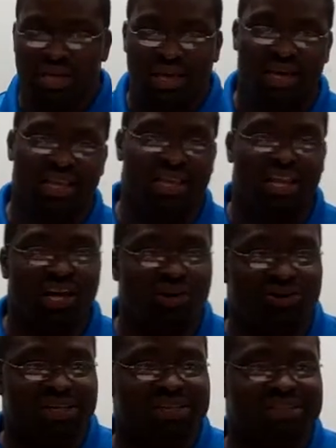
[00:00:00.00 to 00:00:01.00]
And the
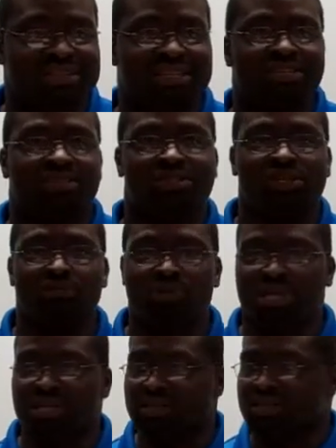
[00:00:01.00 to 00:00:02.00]
law is still
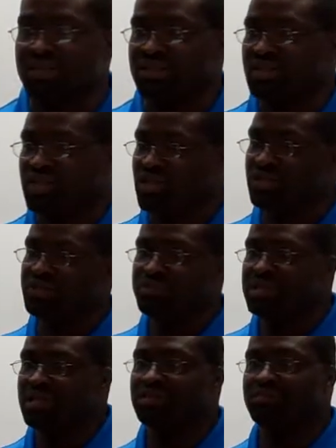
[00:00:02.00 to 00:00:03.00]
somewhat in a sense a curse
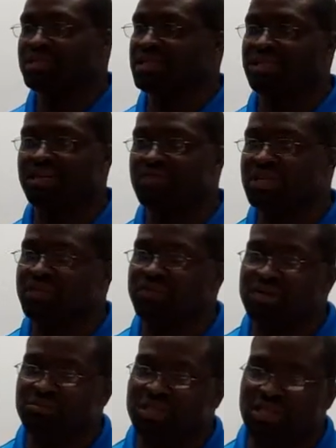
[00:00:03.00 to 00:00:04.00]
because we can never live
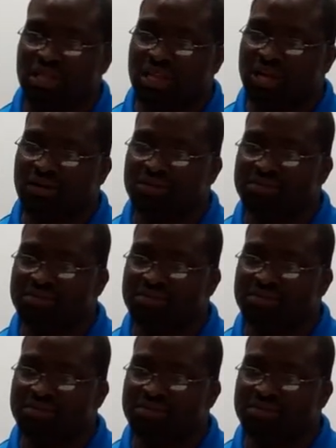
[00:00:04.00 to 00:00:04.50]
up to the law.